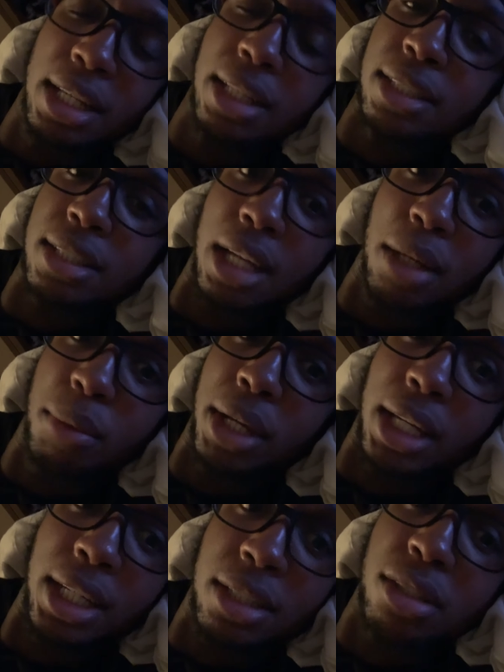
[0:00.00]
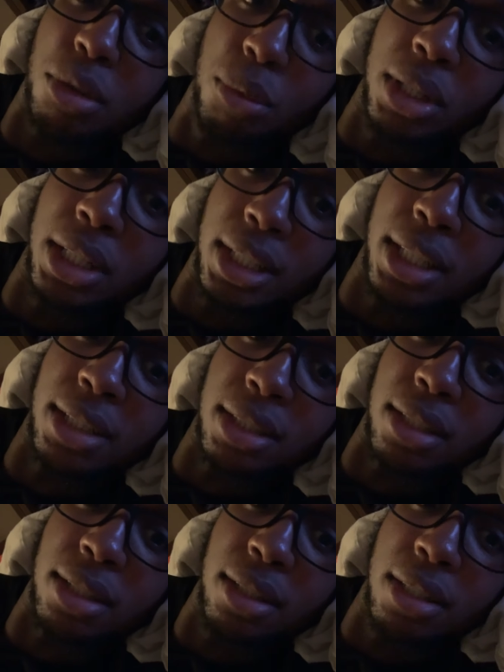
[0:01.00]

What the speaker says: The same way Issa really doesn't,